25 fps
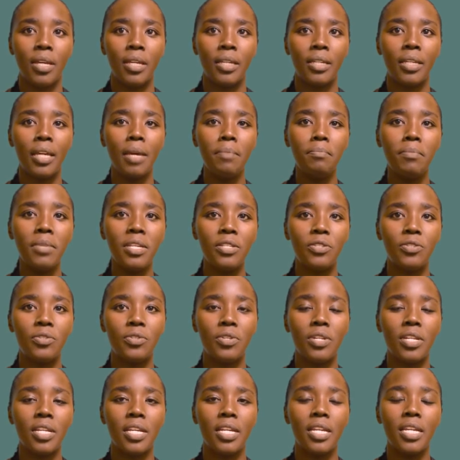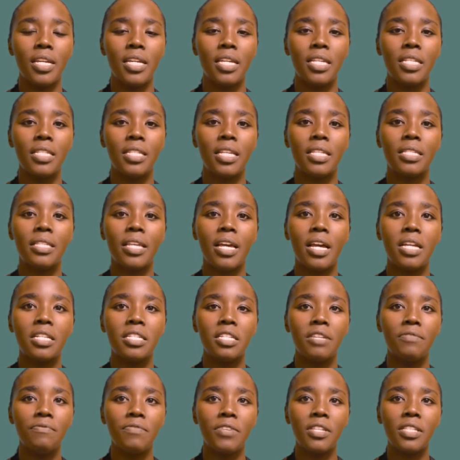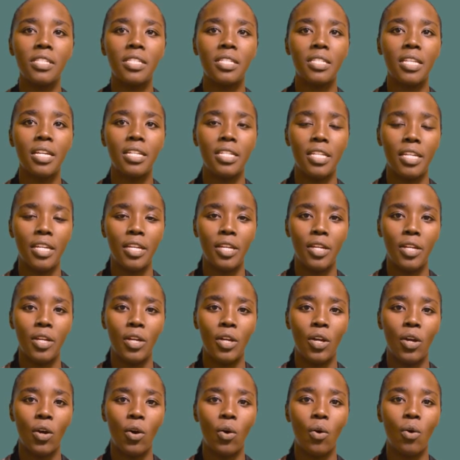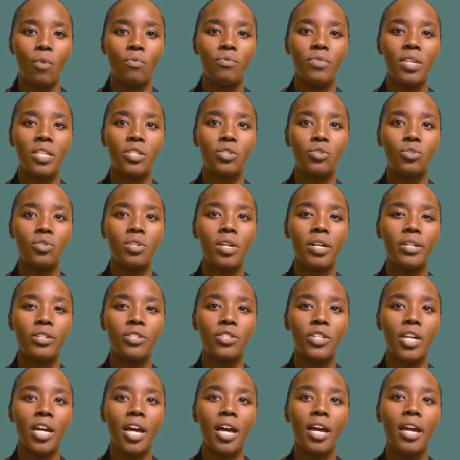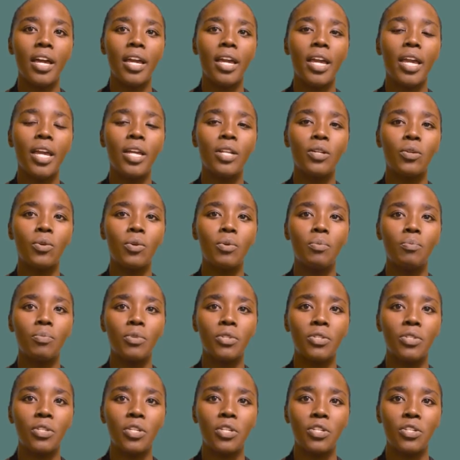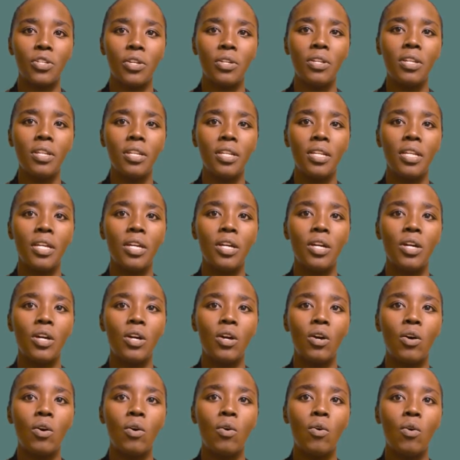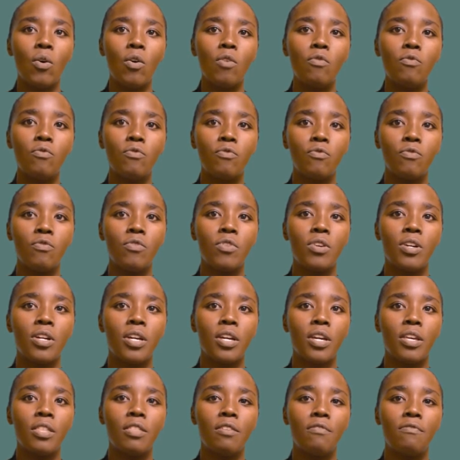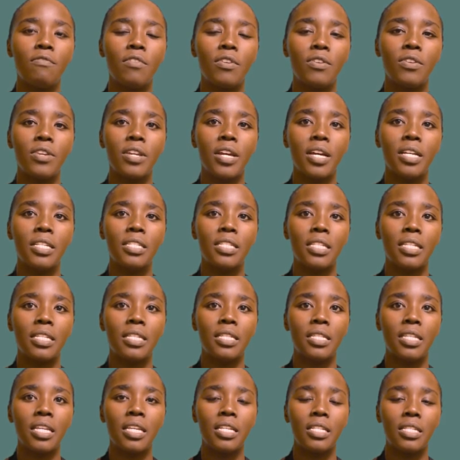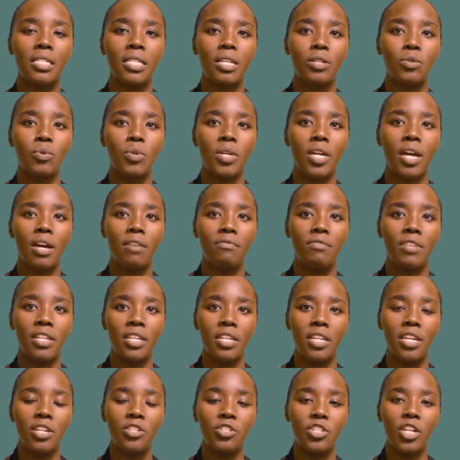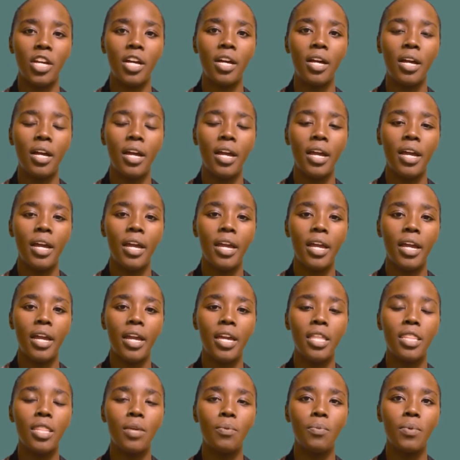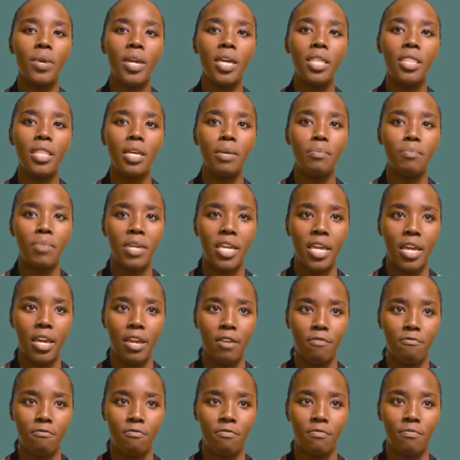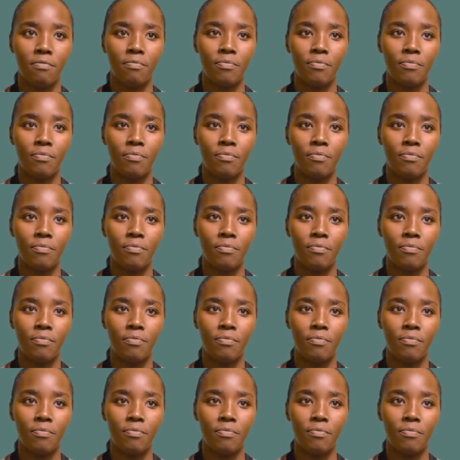Chemistry is the scientific study of the structure and composition of the various things that we have in nature and the way they behave.